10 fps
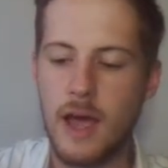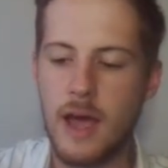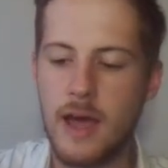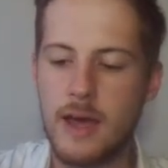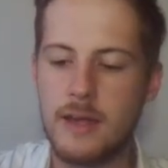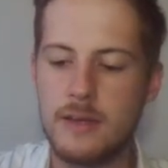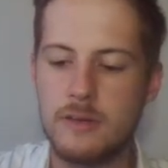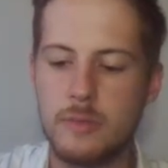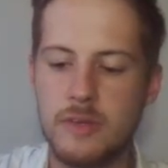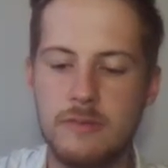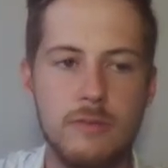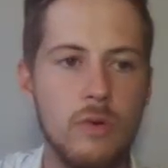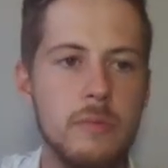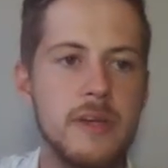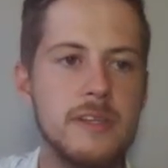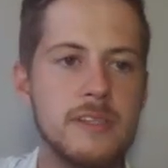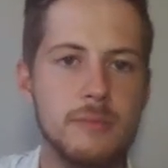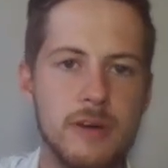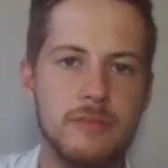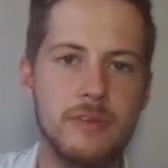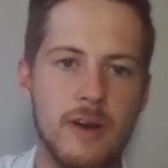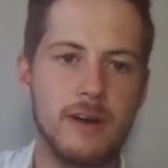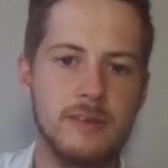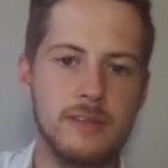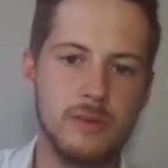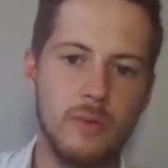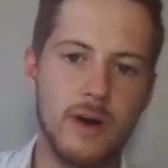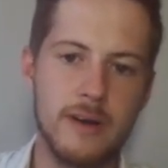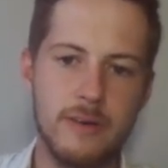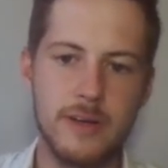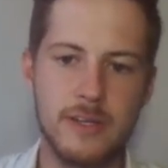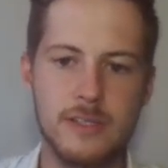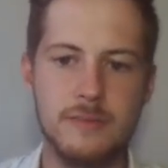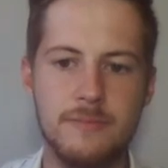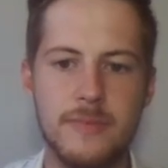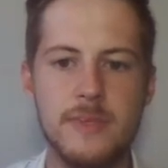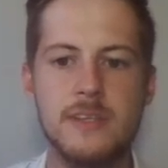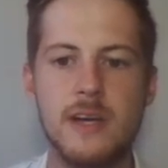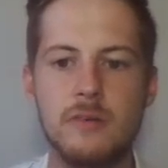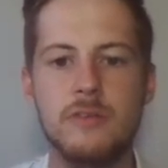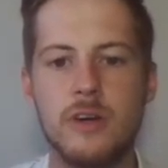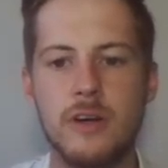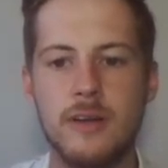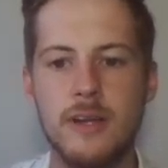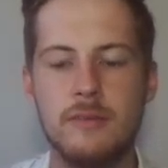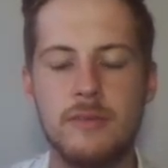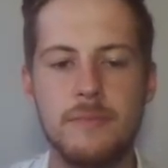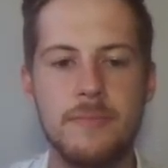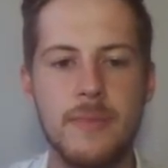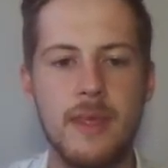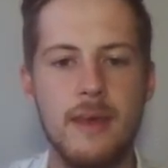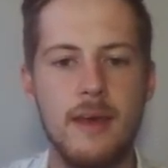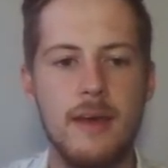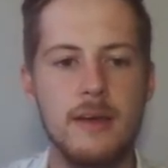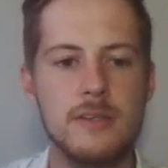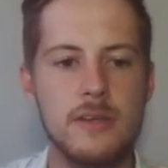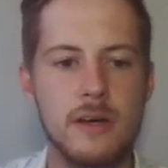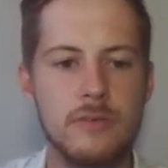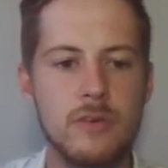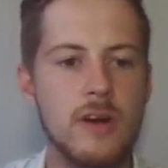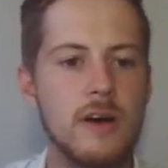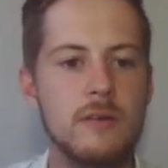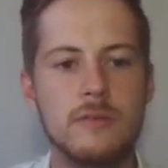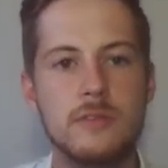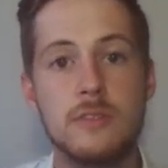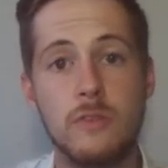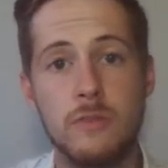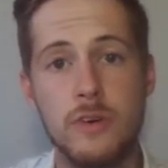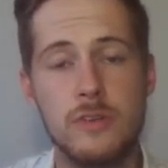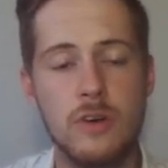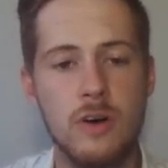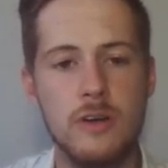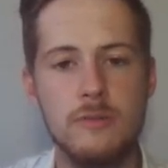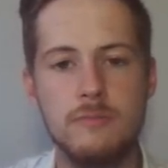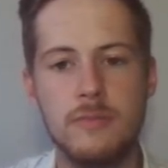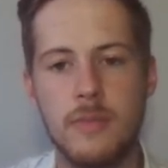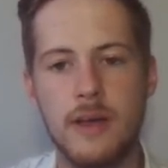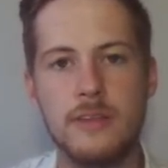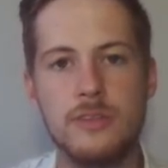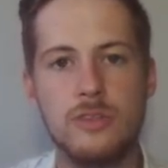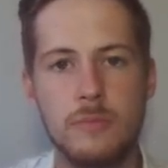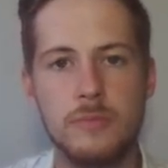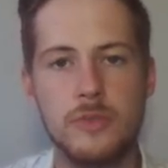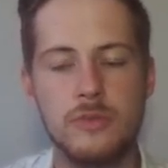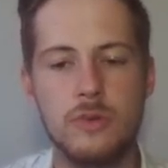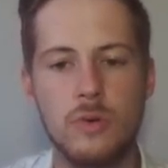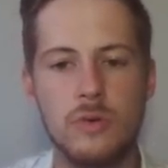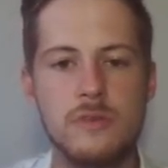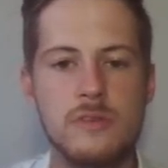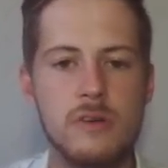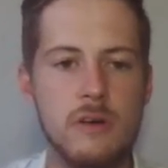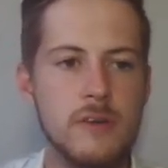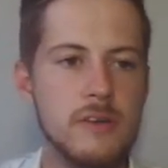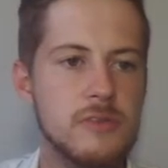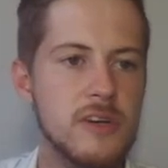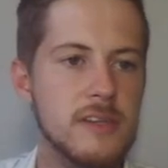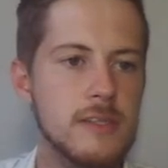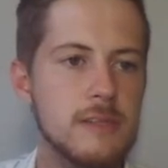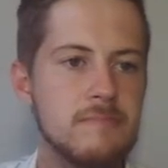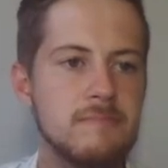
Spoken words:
and it would be 4 meters above the ground in the y direction. So now we've got our 11. So now we've got our first column and the top 2 chords of our truss.